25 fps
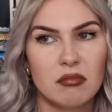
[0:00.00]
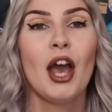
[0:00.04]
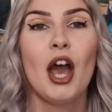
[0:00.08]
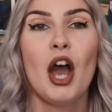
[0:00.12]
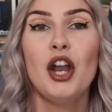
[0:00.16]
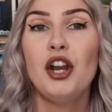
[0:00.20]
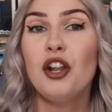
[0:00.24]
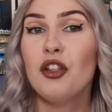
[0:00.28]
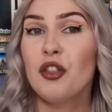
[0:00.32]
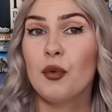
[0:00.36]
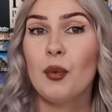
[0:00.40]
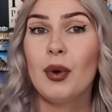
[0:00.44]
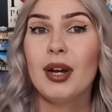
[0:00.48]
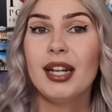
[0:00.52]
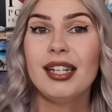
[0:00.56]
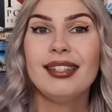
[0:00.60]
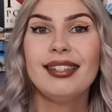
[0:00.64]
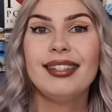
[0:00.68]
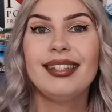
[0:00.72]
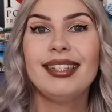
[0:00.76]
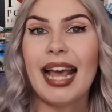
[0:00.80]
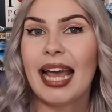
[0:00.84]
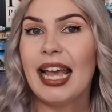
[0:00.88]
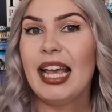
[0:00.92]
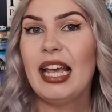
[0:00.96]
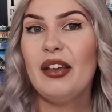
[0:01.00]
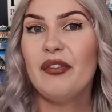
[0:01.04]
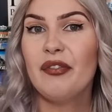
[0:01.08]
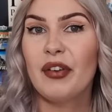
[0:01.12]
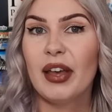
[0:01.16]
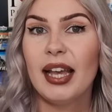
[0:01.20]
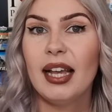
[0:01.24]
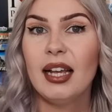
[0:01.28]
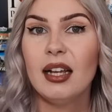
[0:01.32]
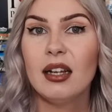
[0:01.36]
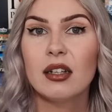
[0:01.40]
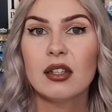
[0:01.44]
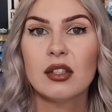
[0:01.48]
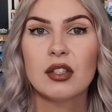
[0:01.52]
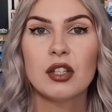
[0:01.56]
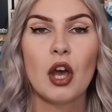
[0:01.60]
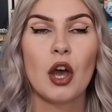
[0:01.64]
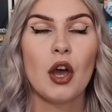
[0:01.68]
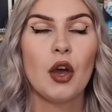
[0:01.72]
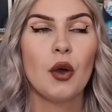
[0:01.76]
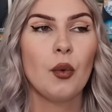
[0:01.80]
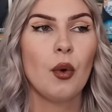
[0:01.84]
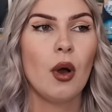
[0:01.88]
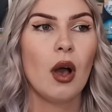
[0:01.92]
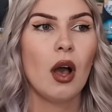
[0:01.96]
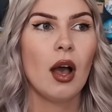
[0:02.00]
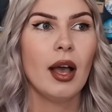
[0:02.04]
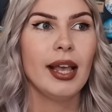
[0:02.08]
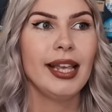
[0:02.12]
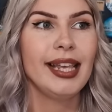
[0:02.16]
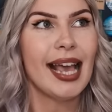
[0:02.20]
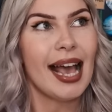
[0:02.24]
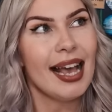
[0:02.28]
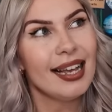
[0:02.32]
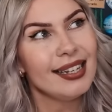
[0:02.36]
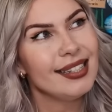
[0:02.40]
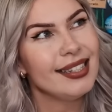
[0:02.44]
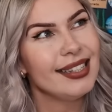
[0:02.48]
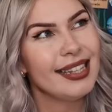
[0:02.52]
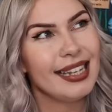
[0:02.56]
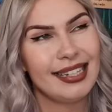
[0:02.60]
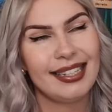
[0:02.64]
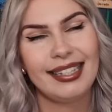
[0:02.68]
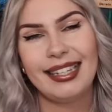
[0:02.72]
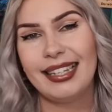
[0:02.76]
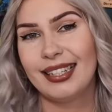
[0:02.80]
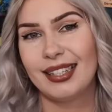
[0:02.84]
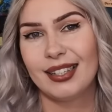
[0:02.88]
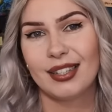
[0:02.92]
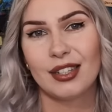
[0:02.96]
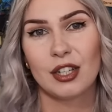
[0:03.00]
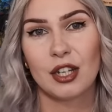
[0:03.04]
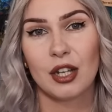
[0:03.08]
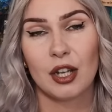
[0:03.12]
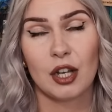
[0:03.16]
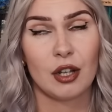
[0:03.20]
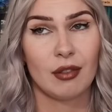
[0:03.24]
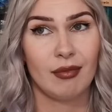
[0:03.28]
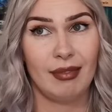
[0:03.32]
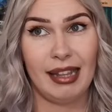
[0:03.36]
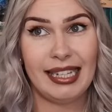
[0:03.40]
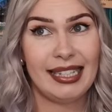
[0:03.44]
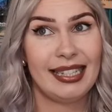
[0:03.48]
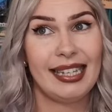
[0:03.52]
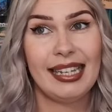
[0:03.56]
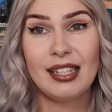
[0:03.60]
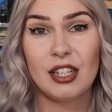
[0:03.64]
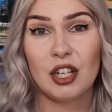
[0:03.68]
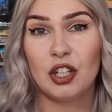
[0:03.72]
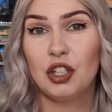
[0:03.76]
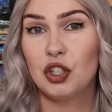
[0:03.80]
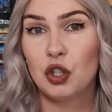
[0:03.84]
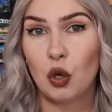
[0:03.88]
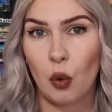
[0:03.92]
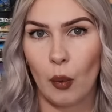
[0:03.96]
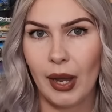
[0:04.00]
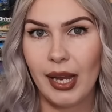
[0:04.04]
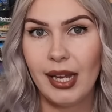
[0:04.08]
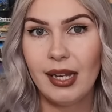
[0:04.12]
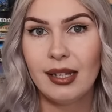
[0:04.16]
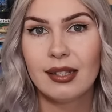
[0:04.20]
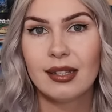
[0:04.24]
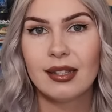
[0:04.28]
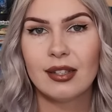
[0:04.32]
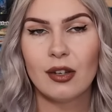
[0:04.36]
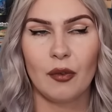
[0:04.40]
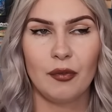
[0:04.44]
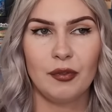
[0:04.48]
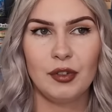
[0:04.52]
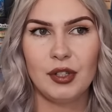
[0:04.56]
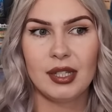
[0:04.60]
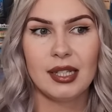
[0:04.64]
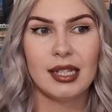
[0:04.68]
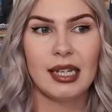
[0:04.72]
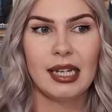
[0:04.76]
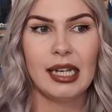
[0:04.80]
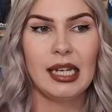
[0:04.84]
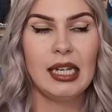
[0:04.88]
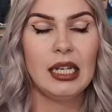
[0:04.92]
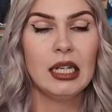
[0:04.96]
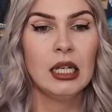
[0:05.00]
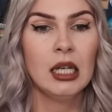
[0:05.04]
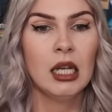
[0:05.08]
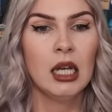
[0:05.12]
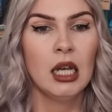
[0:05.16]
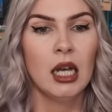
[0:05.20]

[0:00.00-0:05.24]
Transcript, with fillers: Another one is saving. So, yes, this is a choice, obviously,